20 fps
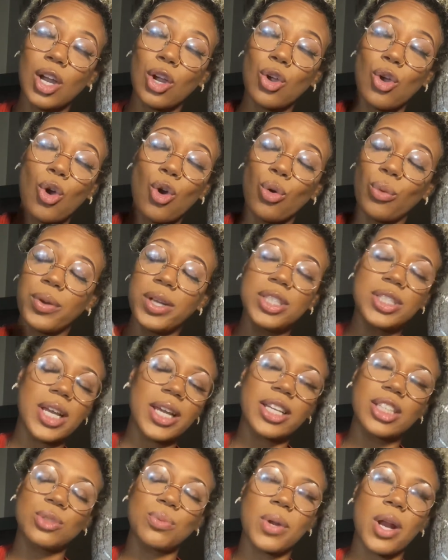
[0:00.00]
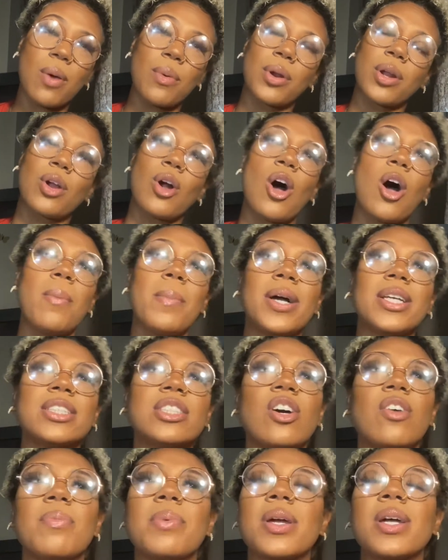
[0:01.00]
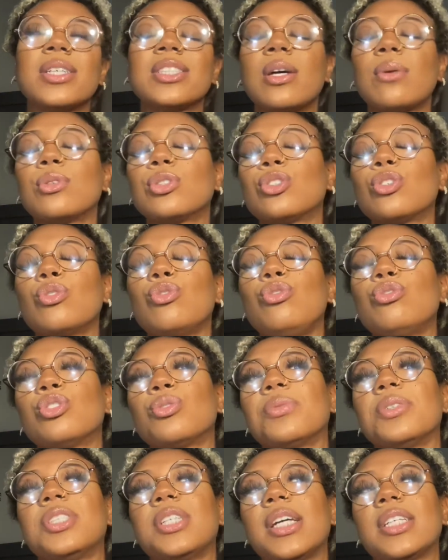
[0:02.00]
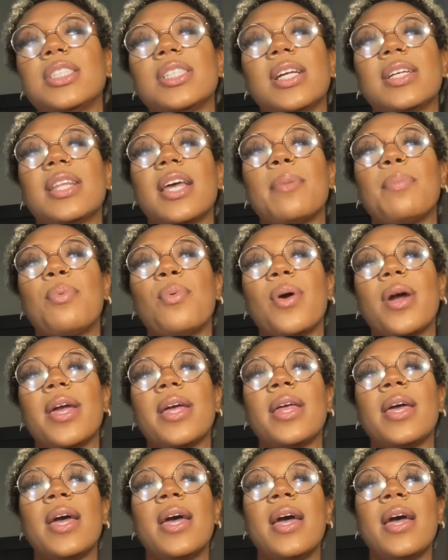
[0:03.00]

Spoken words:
cold reject is what I would have called myself because I was so used to rejection at that point